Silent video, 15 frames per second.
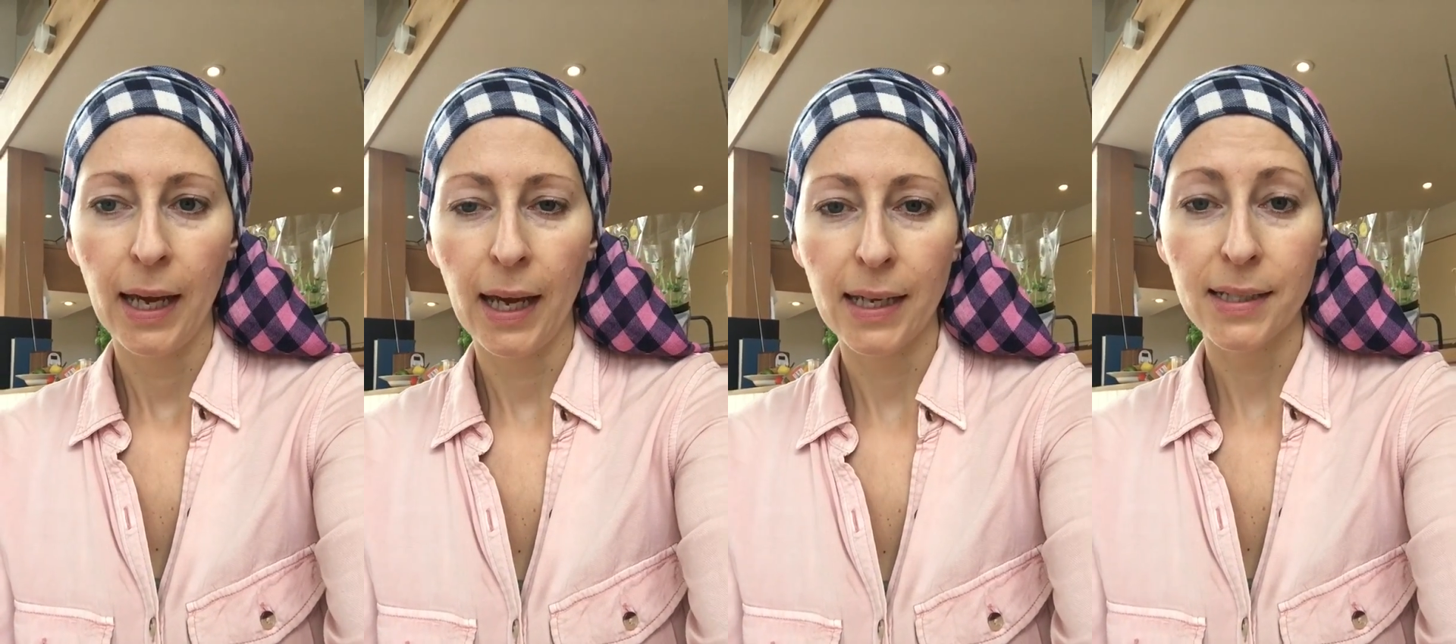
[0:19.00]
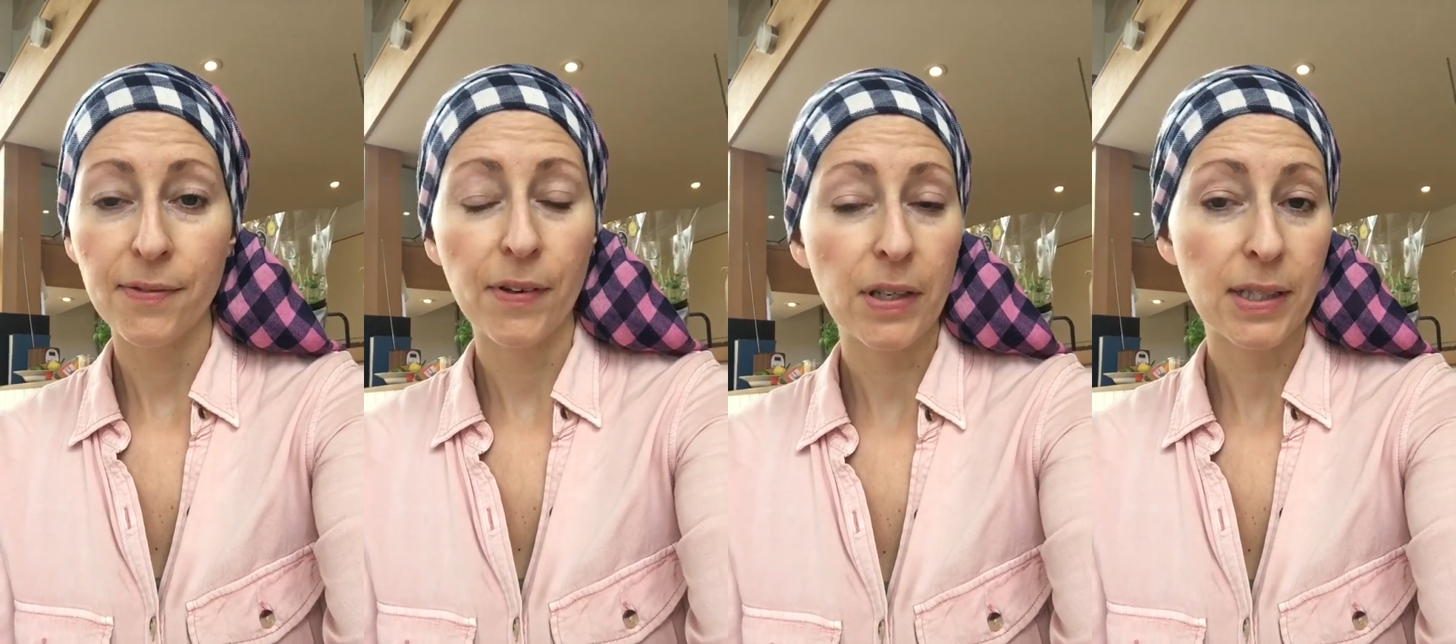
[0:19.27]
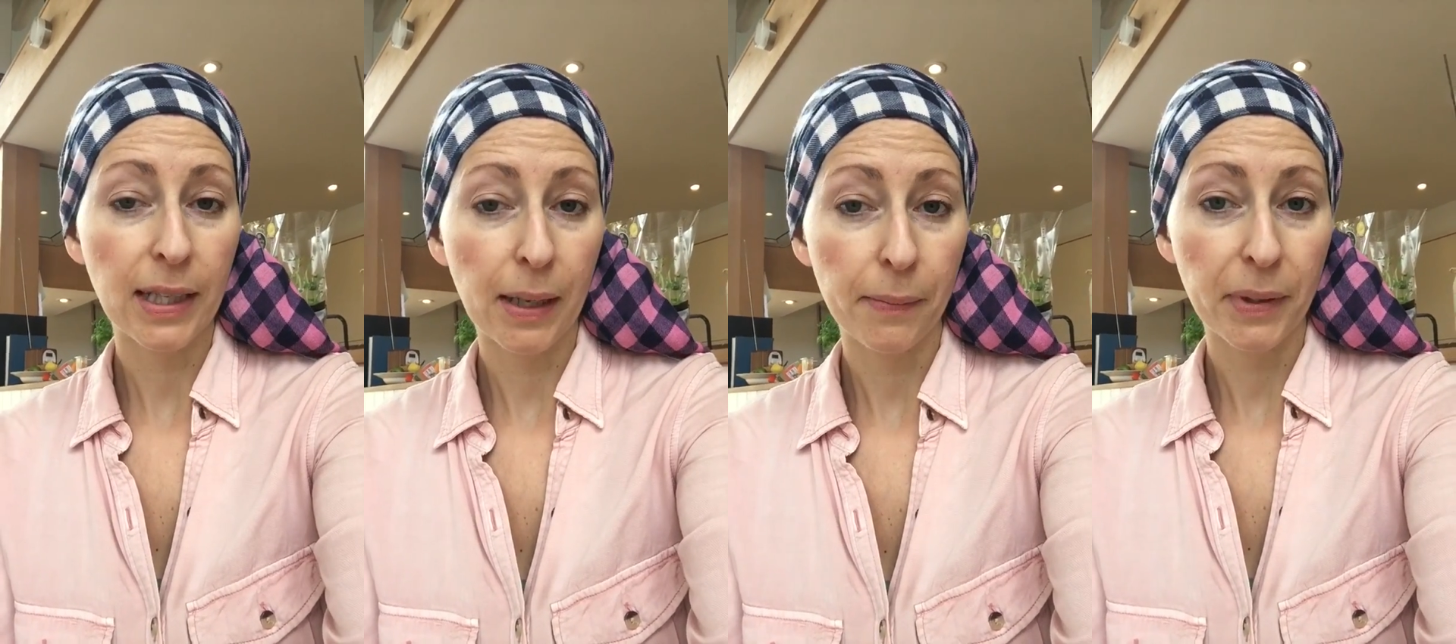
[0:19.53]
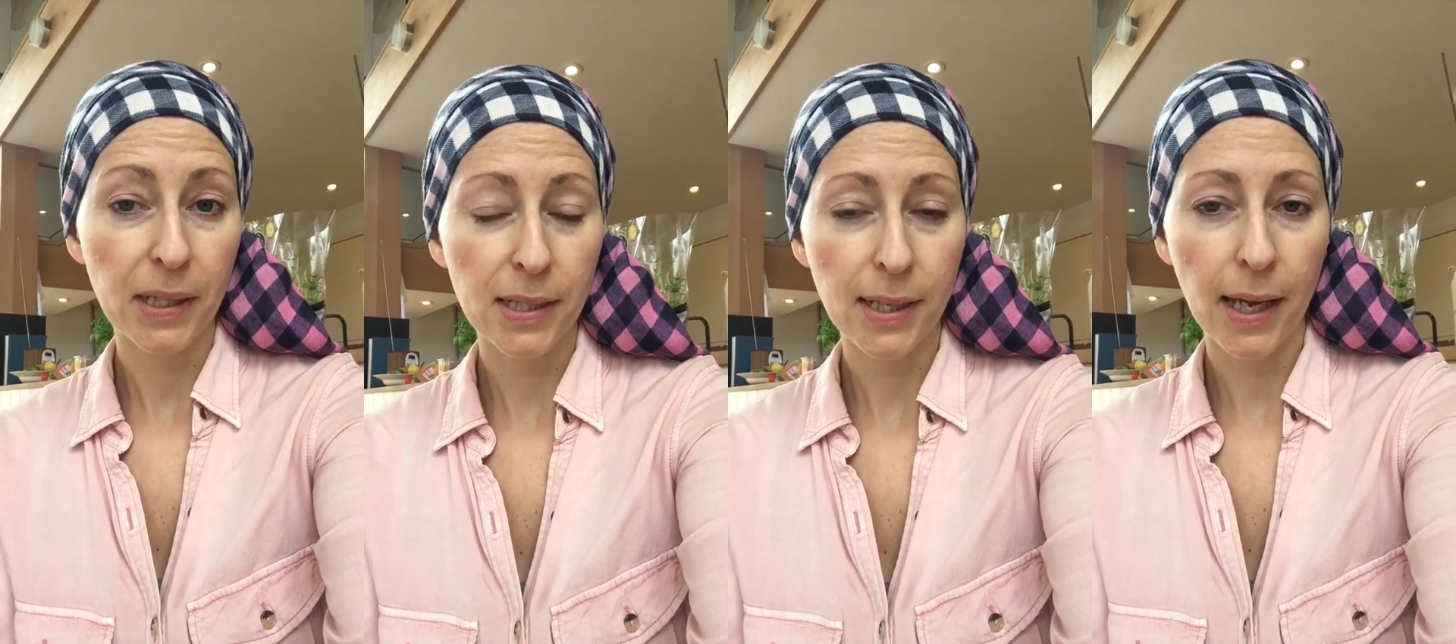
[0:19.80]
That's uh, first thing
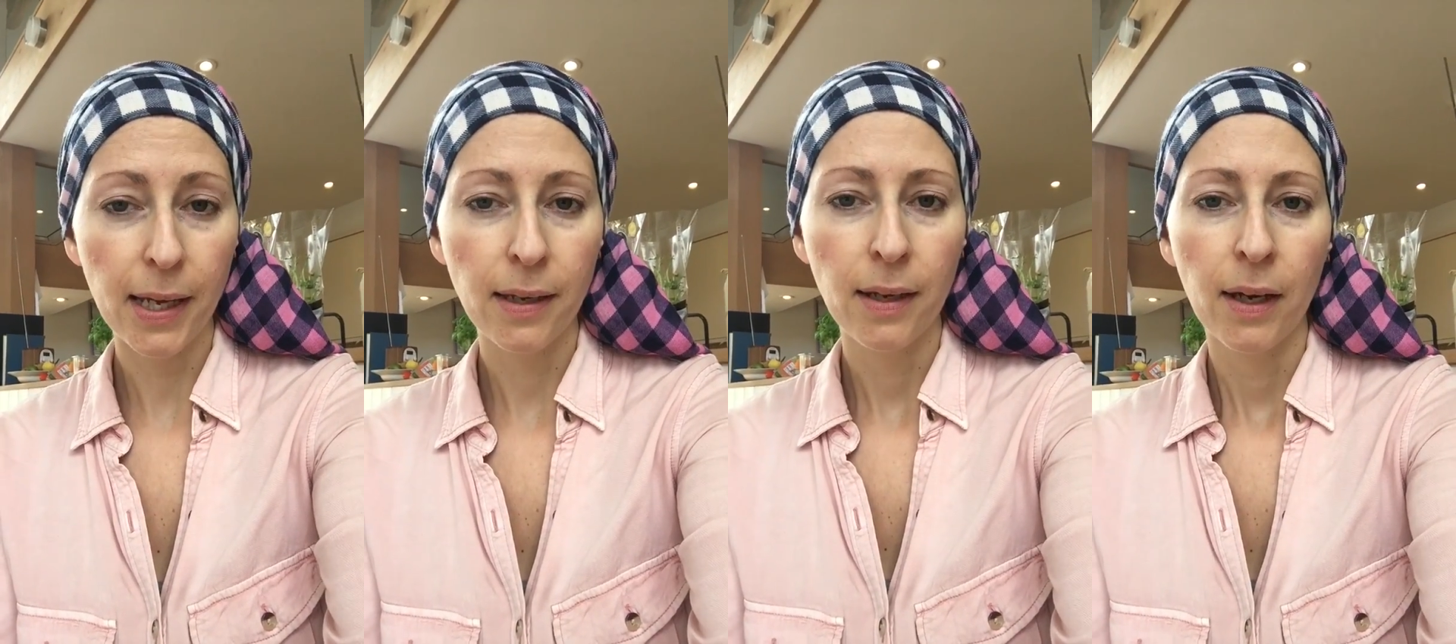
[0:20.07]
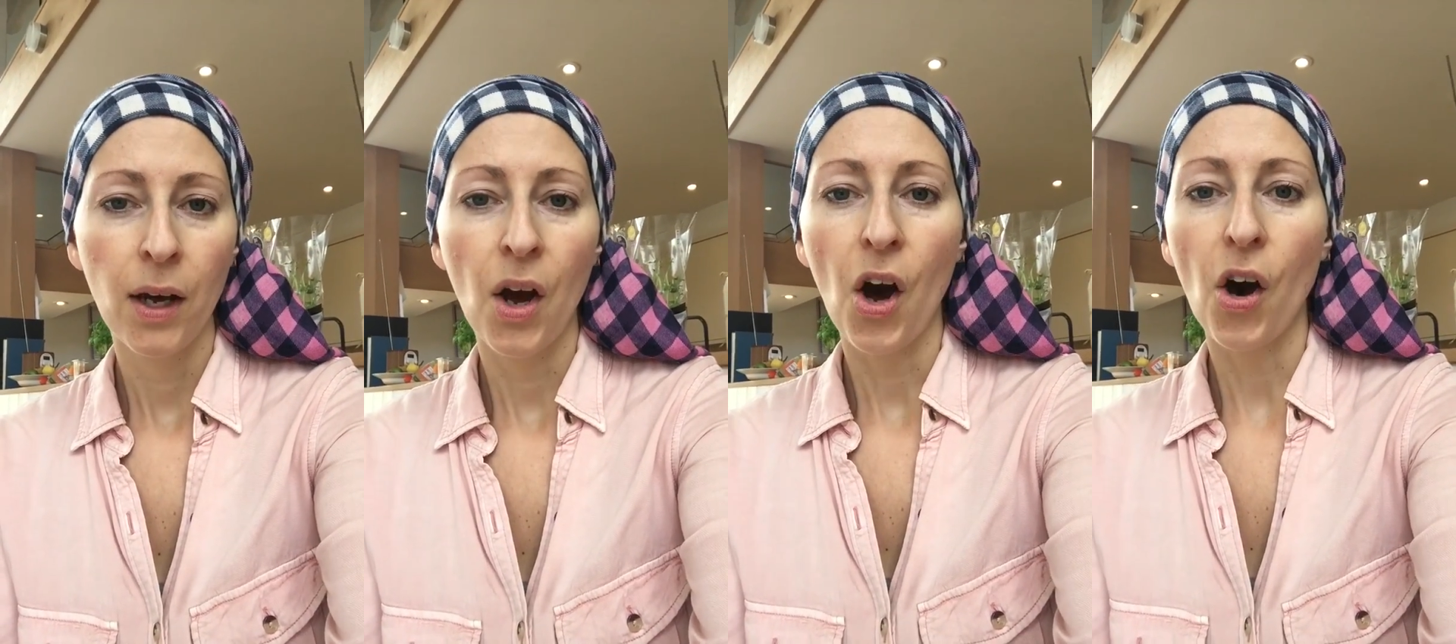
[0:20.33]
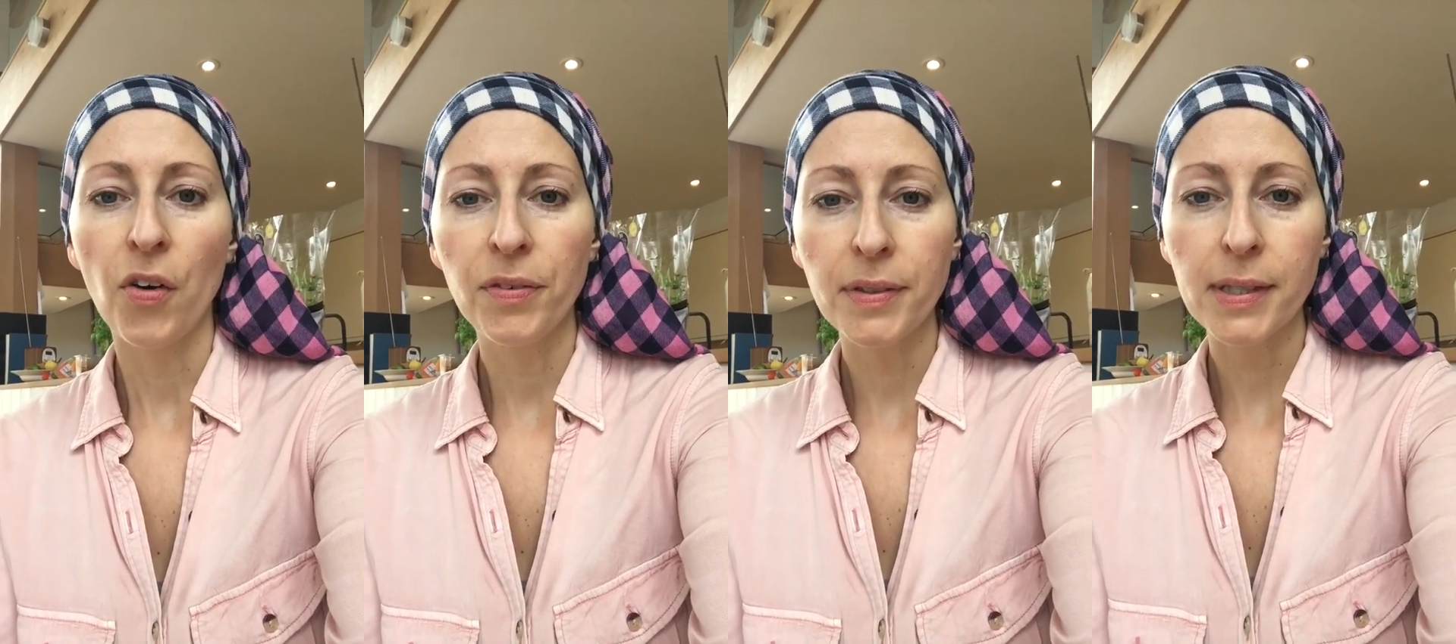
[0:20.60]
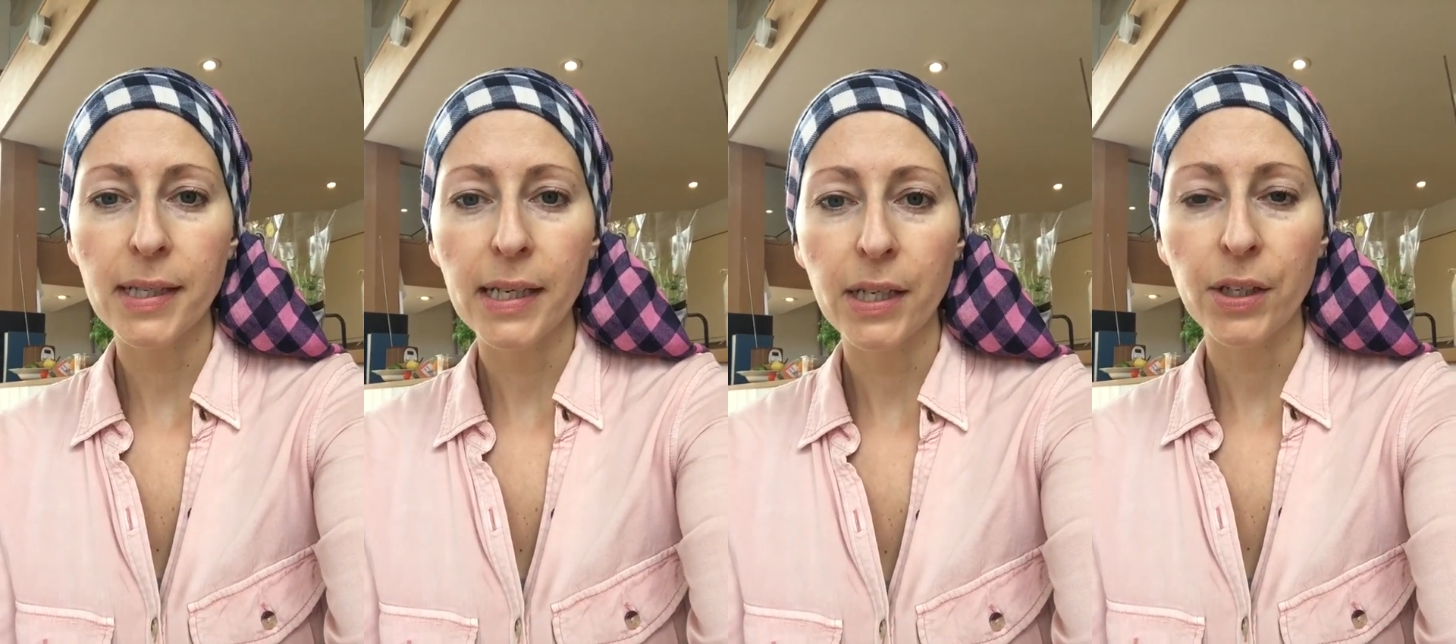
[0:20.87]
I'm going to say. Obviously,